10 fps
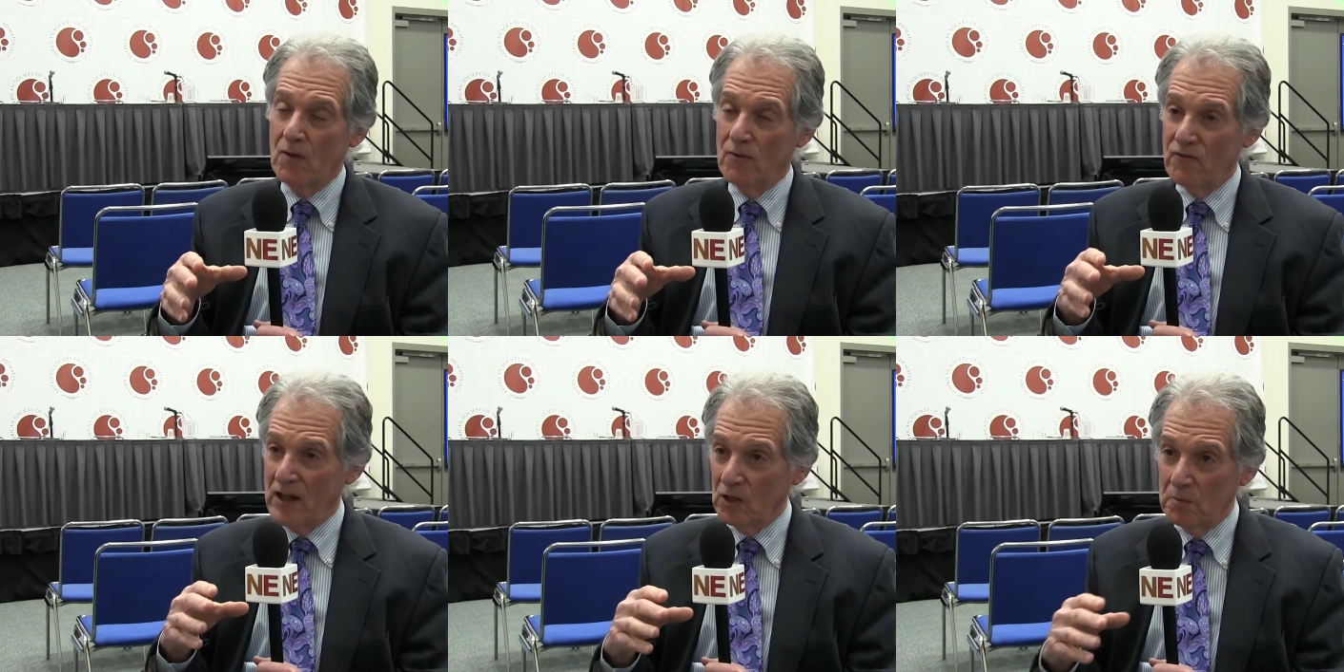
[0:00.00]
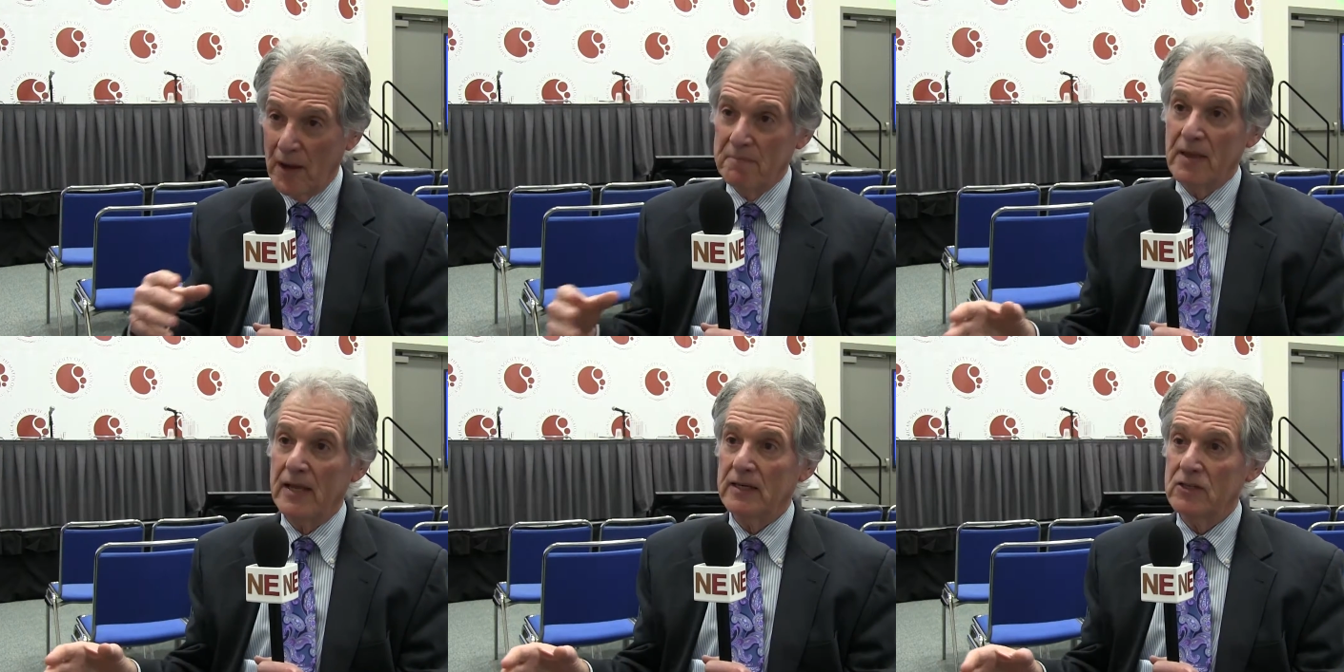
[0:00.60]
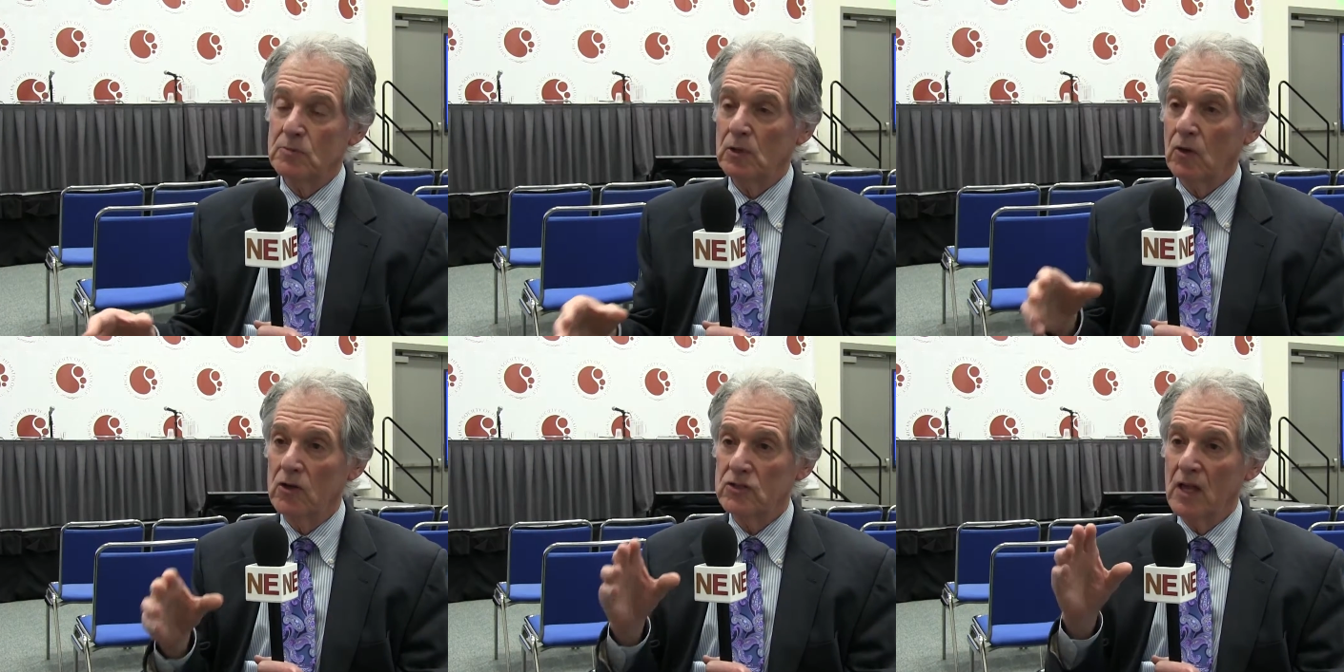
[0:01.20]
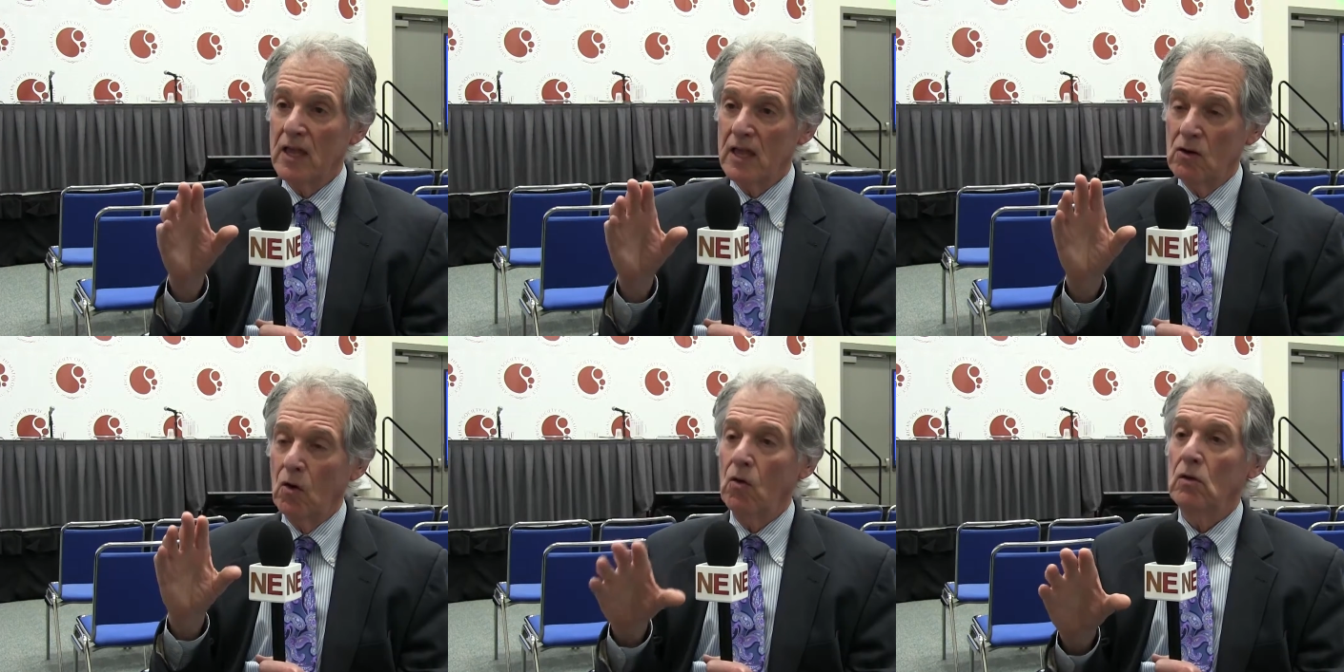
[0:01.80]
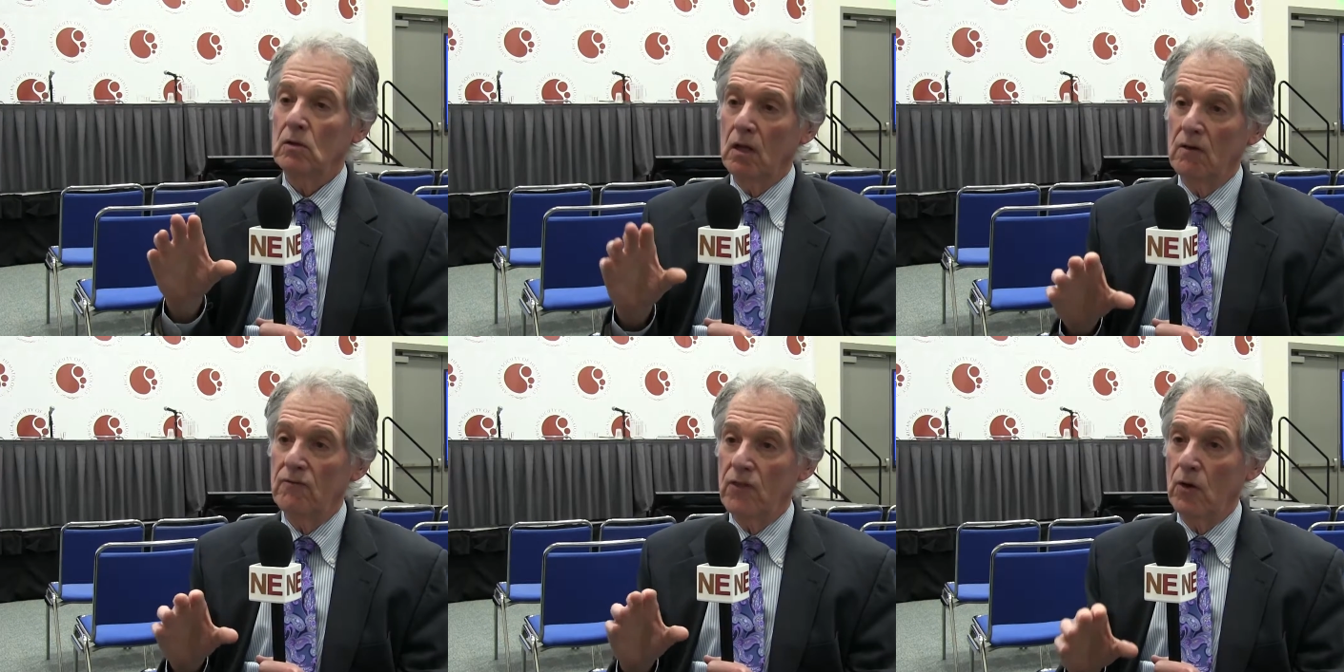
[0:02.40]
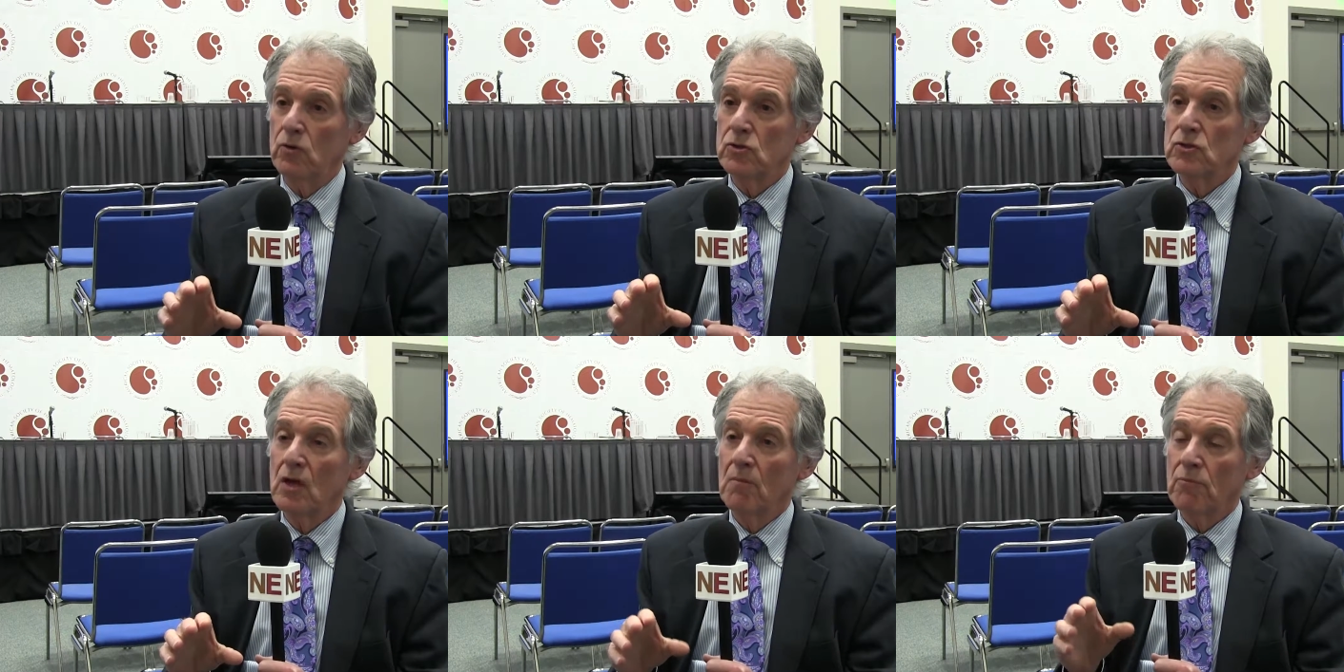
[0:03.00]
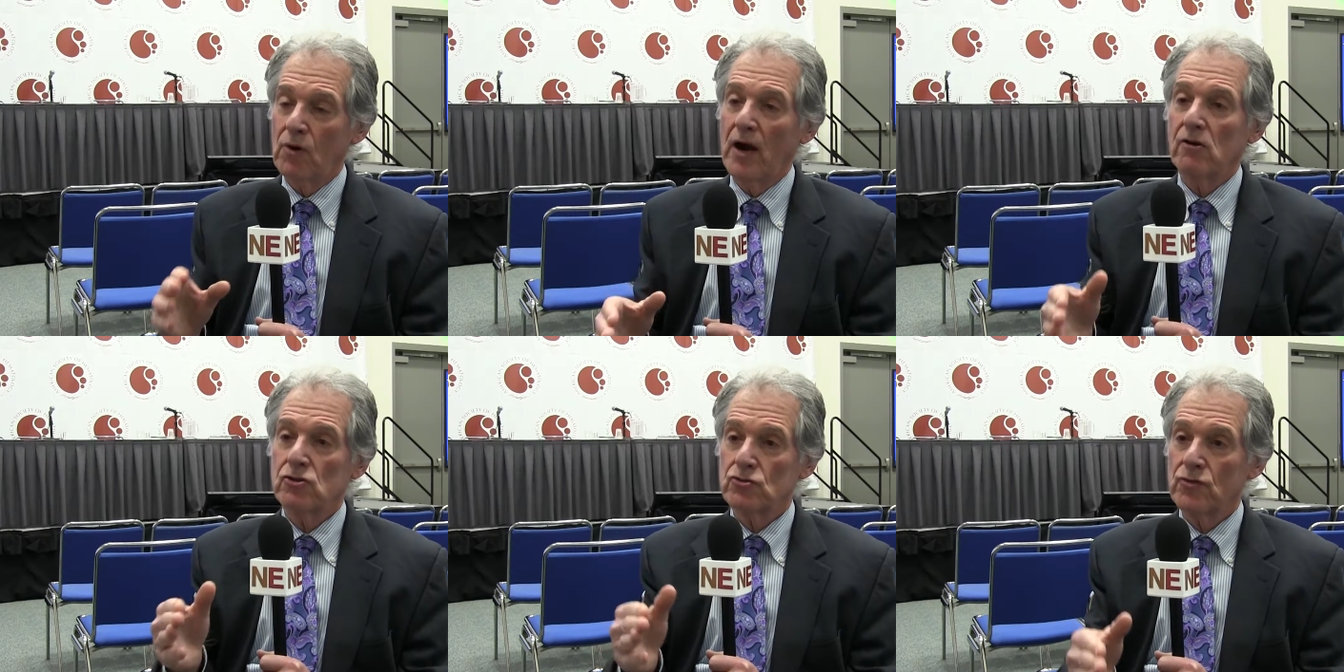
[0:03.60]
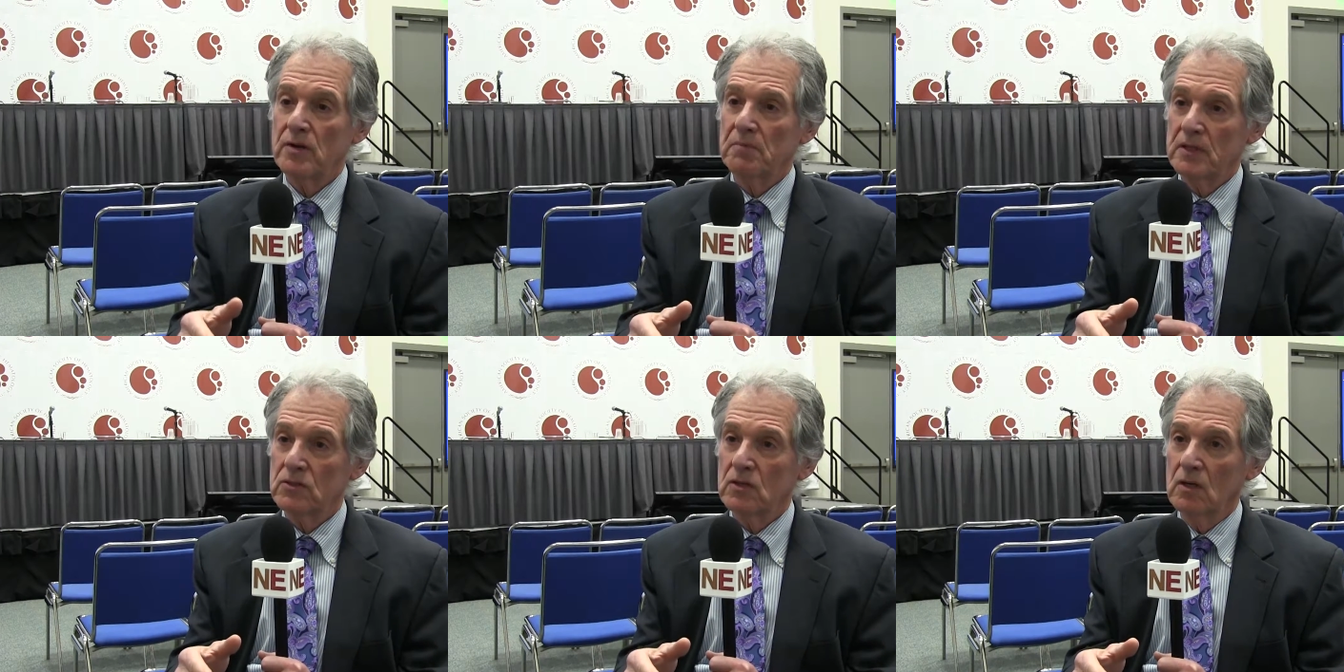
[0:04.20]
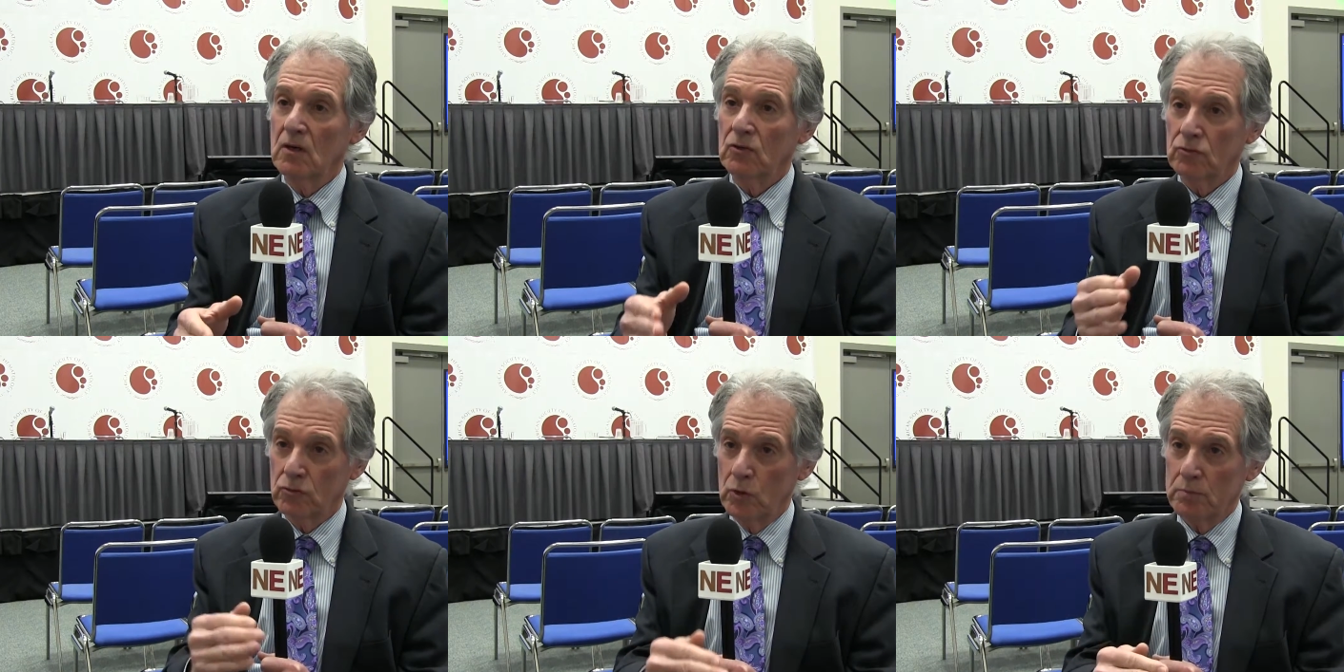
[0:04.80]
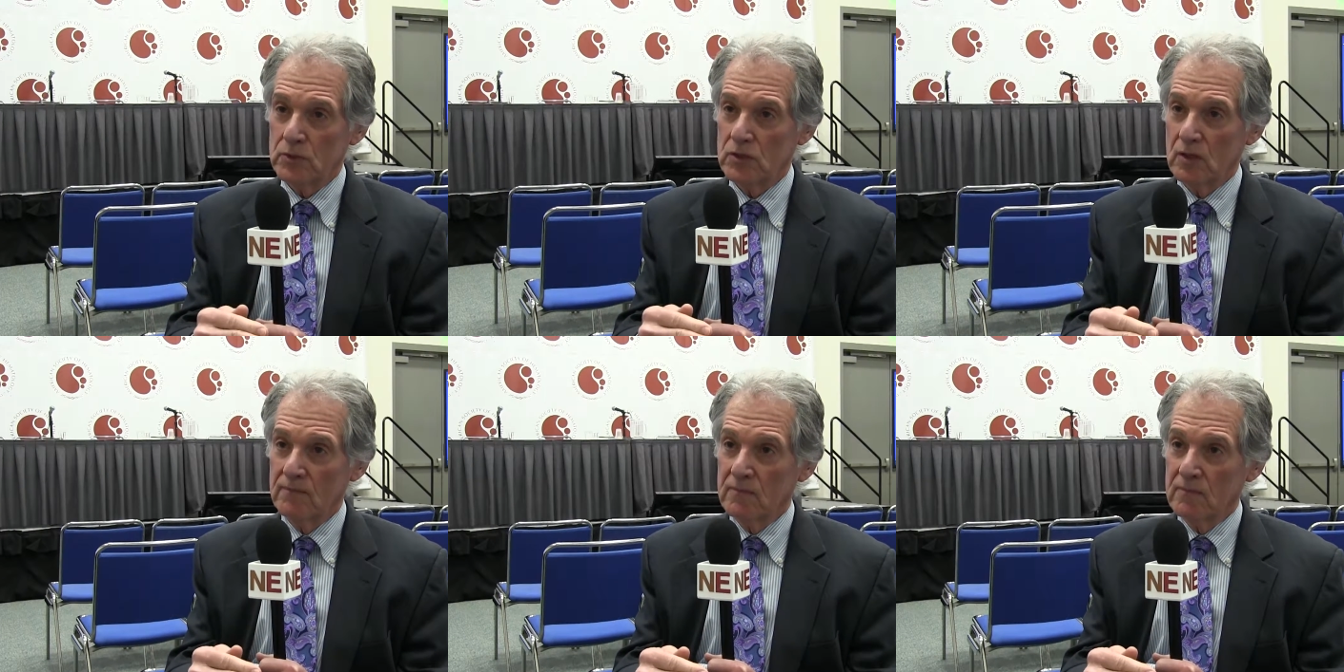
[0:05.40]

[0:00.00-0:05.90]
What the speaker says: followed by maintenance, because in all of those prior treatment groups,